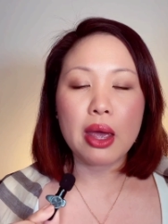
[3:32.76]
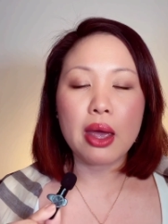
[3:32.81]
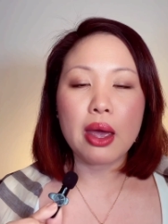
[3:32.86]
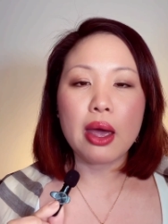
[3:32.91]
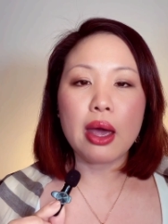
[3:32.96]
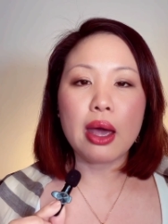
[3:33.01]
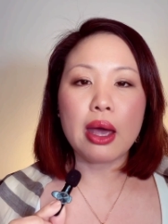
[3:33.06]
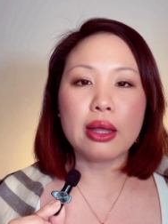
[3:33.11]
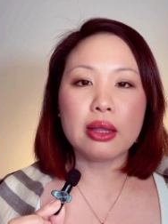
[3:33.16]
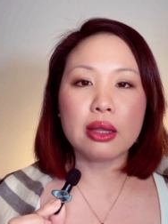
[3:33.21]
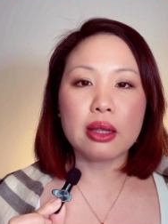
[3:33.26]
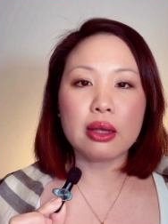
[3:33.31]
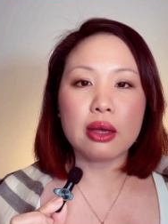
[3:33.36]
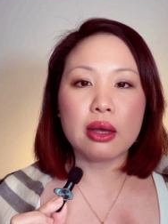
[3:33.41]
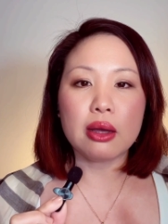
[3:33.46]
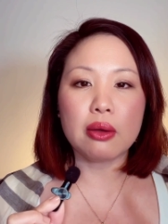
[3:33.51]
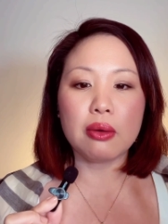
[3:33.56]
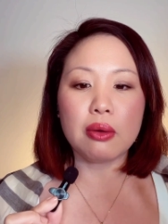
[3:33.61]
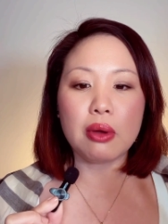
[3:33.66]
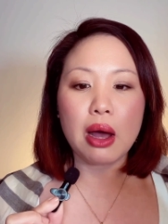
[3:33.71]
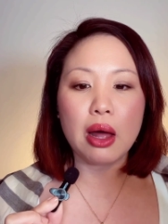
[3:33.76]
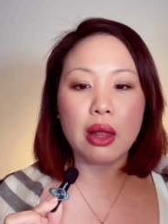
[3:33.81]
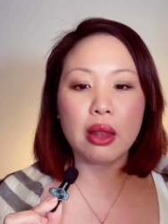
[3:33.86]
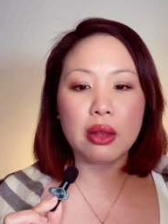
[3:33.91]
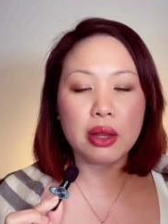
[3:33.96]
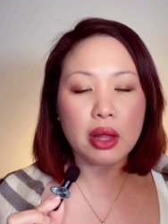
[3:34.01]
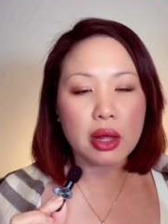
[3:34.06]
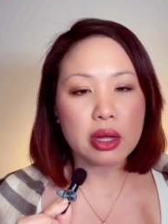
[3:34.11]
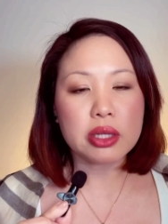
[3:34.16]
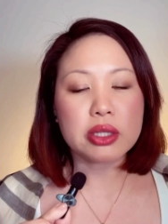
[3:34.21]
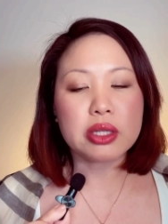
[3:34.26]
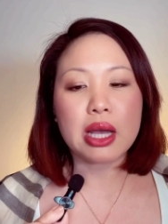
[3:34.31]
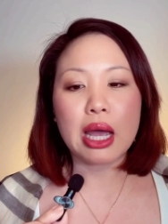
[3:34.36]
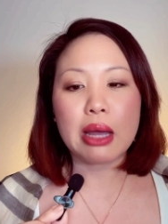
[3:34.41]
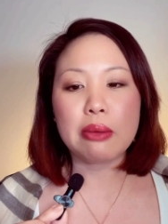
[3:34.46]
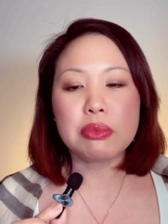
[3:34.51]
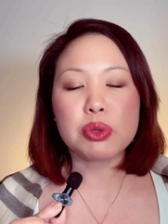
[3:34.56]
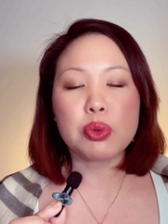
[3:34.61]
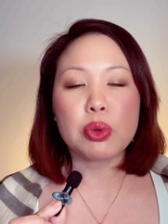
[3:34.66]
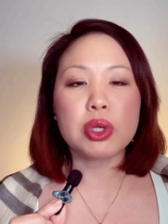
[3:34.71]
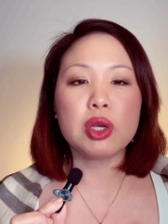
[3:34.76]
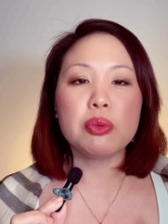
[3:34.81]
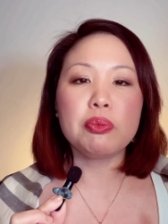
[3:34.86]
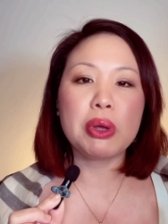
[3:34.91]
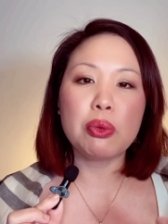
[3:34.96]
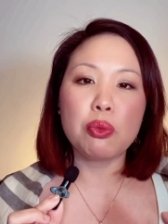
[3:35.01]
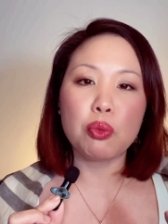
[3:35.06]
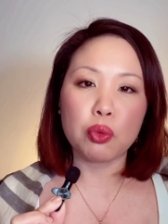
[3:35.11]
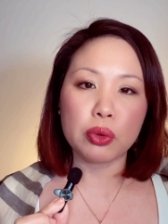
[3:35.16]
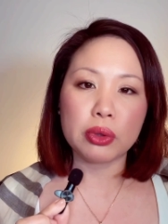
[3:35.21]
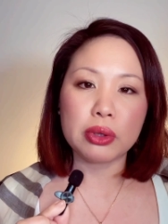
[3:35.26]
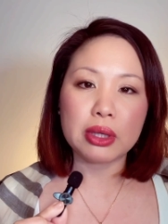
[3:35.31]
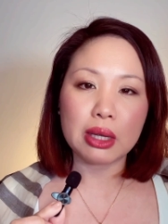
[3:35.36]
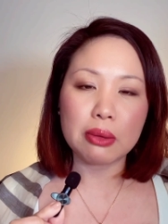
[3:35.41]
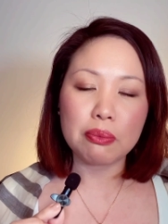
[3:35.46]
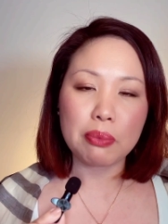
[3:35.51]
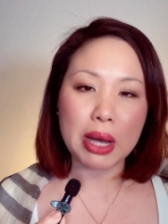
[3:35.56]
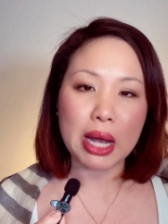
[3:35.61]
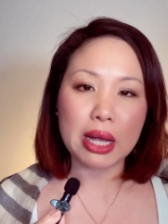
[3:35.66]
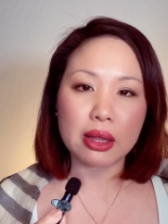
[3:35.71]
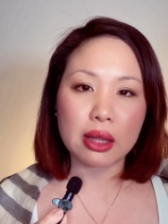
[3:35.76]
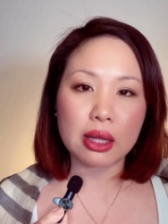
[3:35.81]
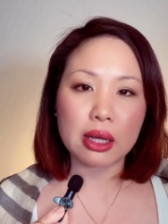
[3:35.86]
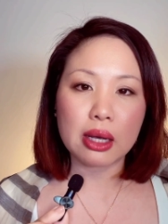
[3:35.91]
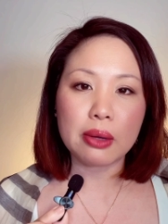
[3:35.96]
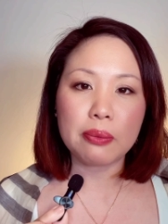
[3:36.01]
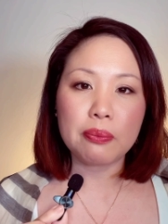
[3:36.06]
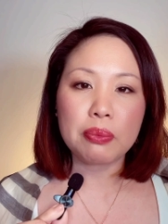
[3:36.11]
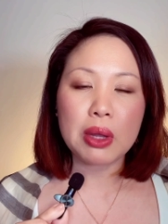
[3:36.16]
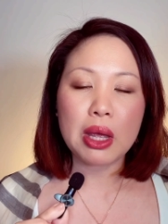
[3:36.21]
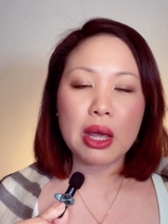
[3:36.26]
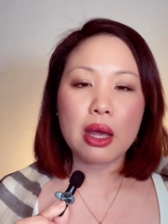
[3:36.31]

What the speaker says: And a lot of times when you've been wounded badly,